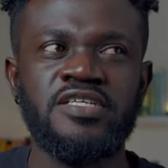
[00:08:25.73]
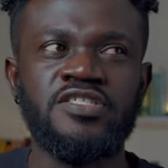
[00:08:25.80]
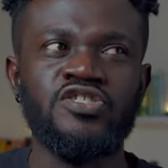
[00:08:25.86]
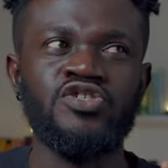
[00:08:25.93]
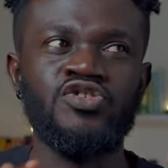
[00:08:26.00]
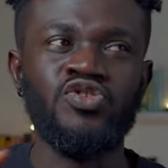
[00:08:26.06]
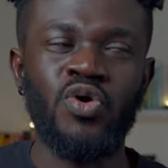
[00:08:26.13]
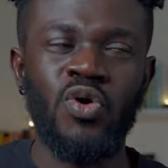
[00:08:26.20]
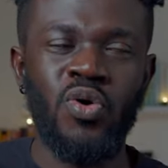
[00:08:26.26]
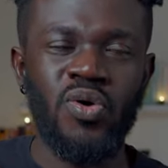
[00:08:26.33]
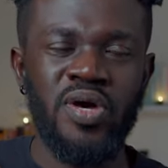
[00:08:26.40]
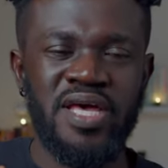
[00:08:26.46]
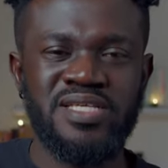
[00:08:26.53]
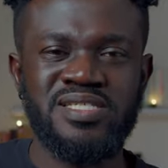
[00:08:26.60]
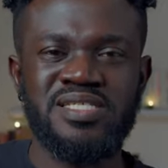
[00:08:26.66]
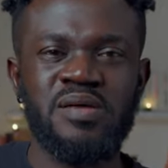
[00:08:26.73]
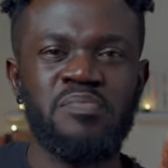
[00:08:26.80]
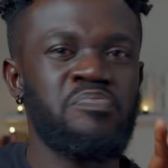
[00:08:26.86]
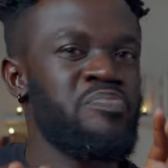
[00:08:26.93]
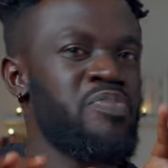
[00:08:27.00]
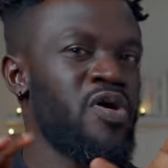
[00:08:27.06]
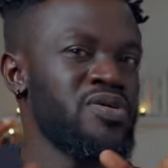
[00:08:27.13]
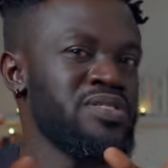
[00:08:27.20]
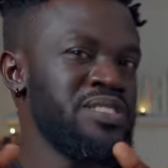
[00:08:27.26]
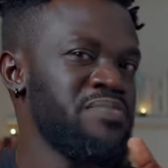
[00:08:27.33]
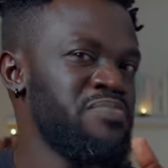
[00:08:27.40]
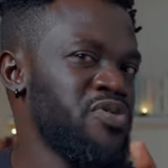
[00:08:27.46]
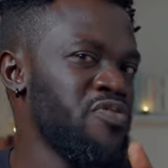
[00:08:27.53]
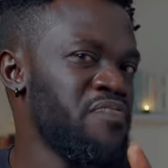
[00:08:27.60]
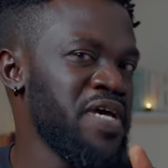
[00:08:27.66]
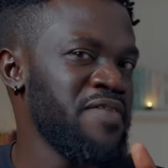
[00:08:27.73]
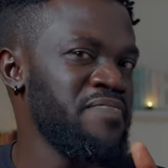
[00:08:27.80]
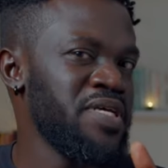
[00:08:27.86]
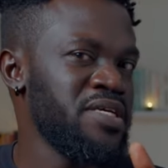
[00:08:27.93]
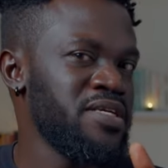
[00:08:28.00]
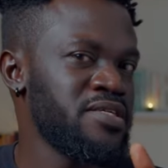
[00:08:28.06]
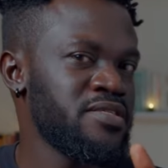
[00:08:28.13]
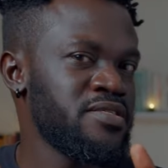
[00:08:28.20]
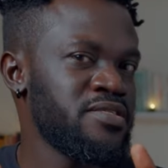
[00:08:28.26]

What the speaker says: no is a possible maybe.